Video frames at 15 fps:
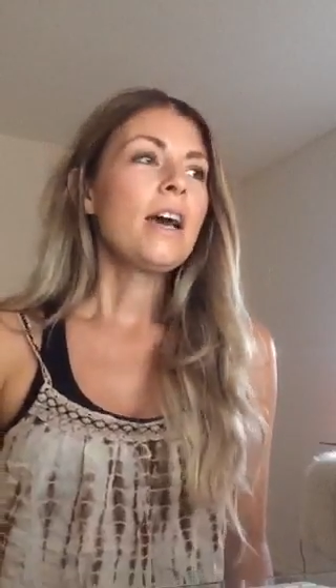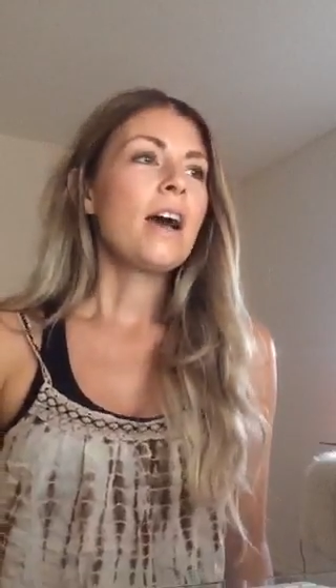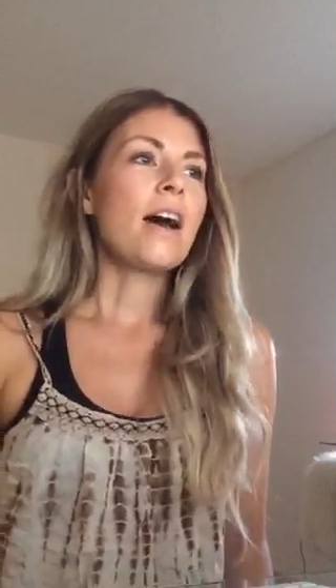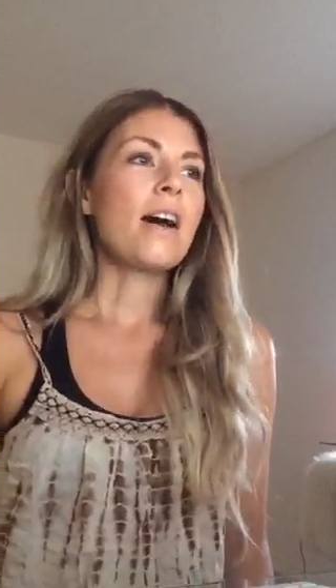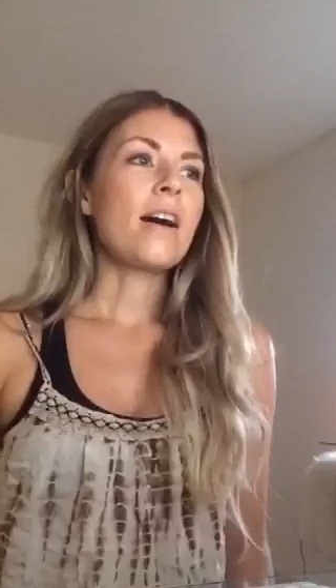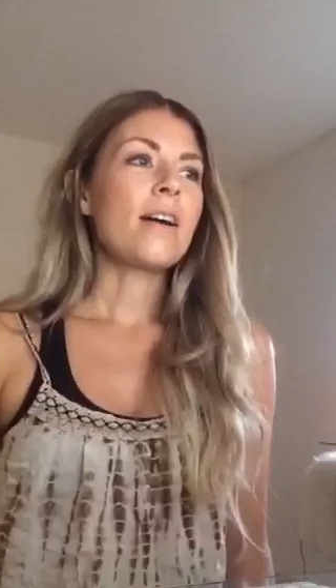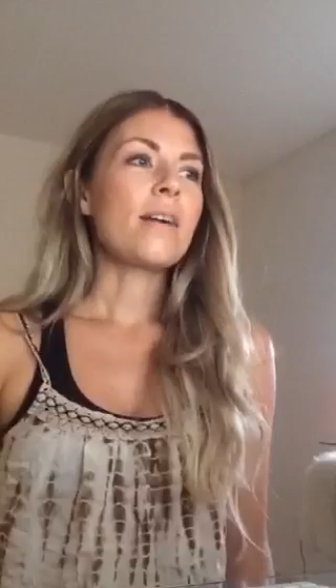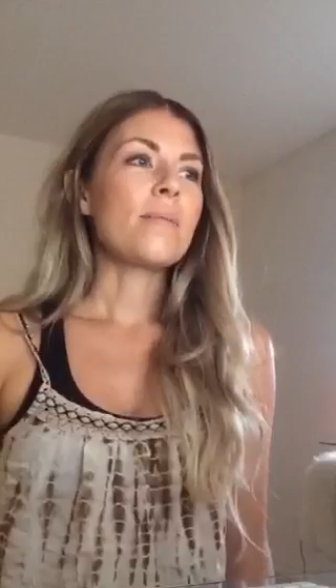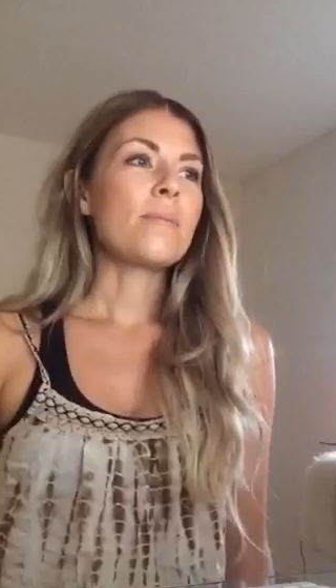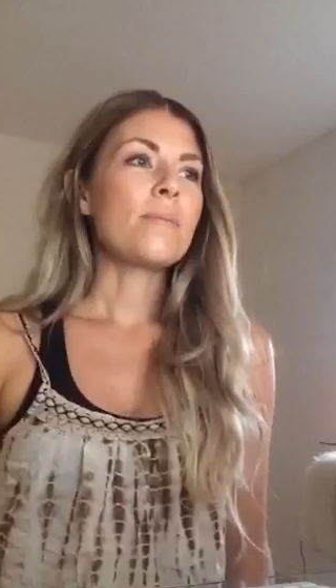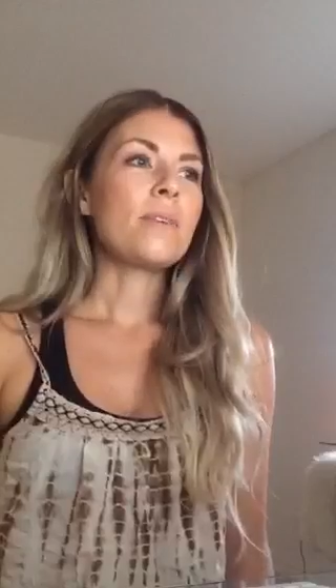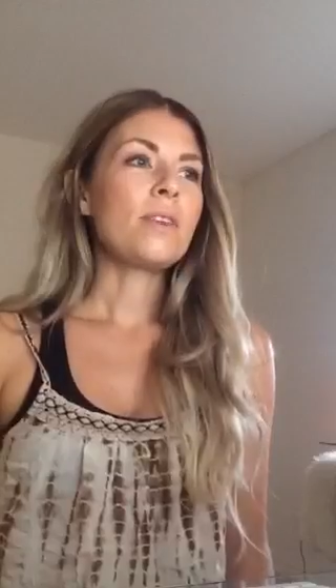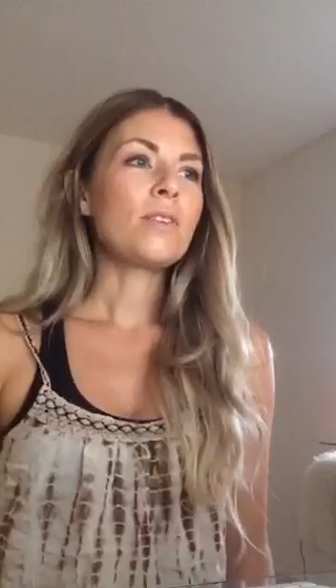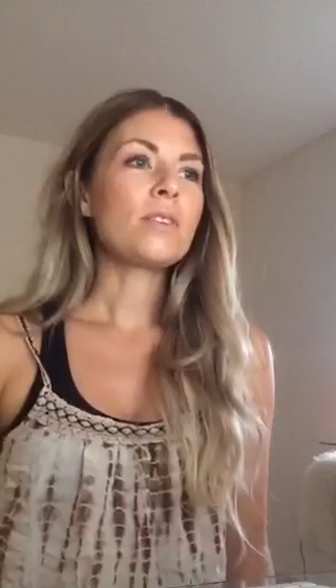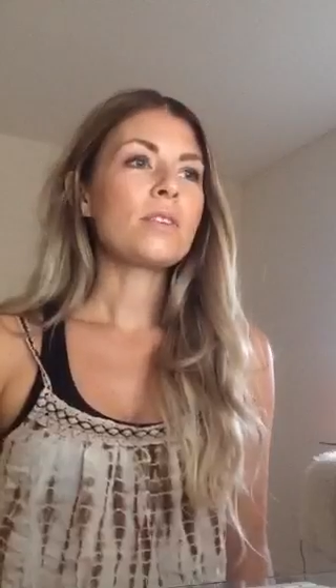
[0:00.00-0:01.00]

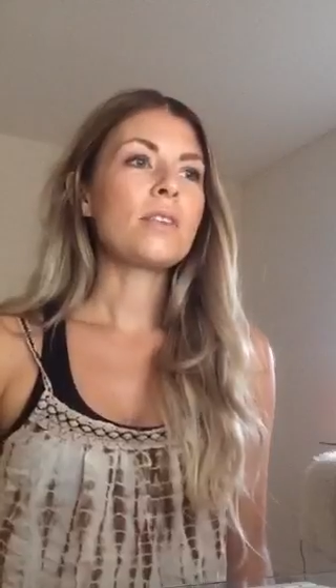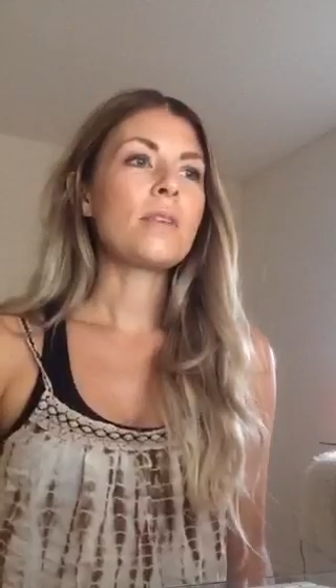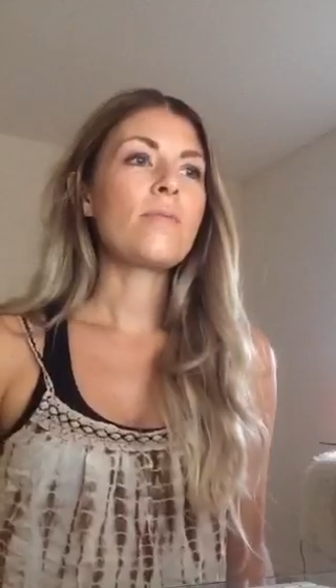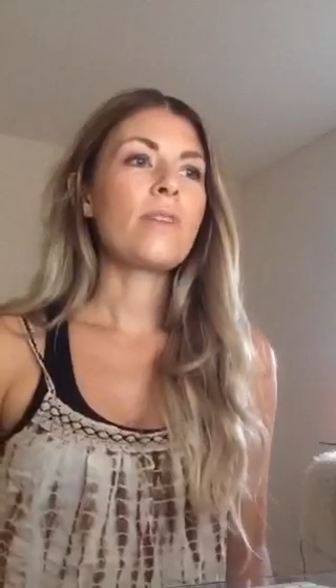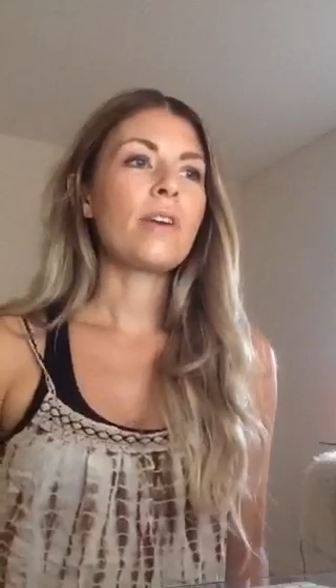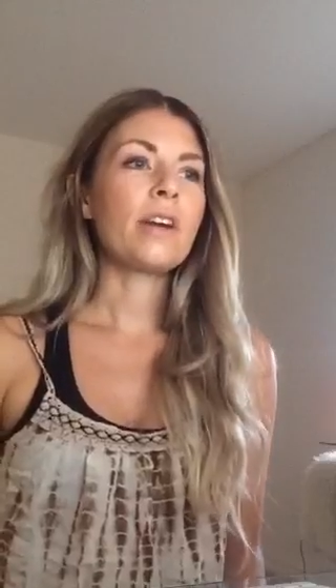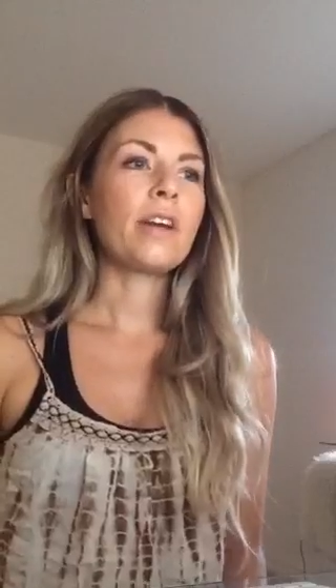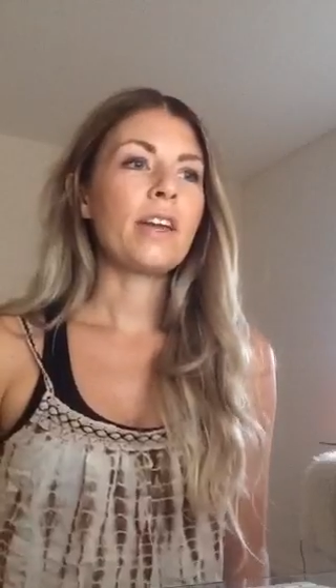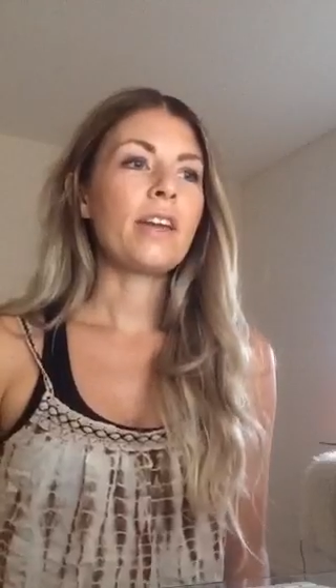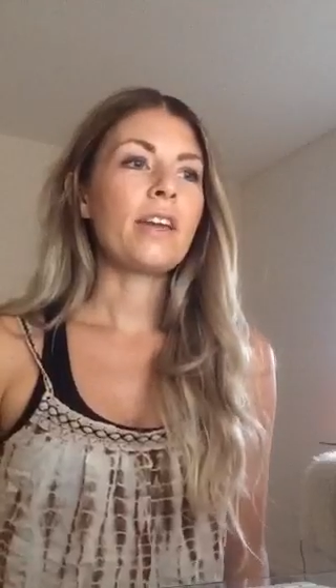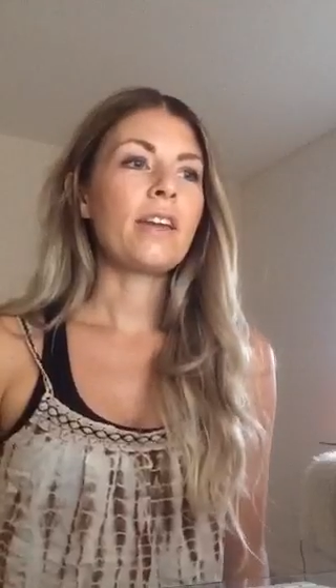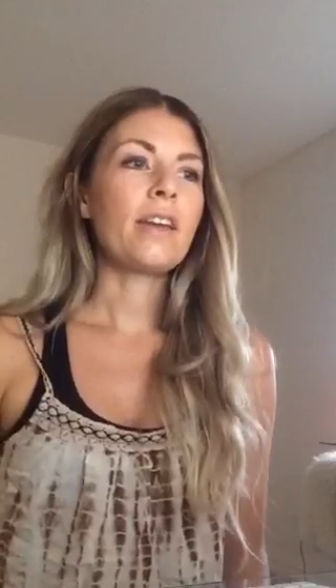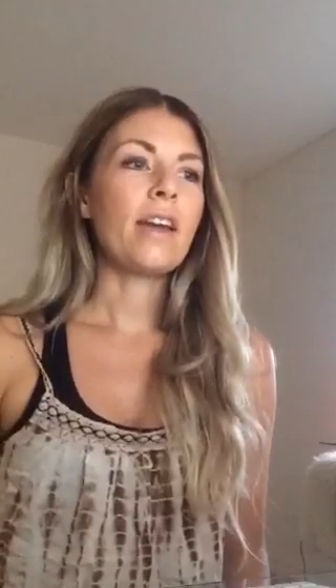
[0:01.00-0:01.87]
You just seem very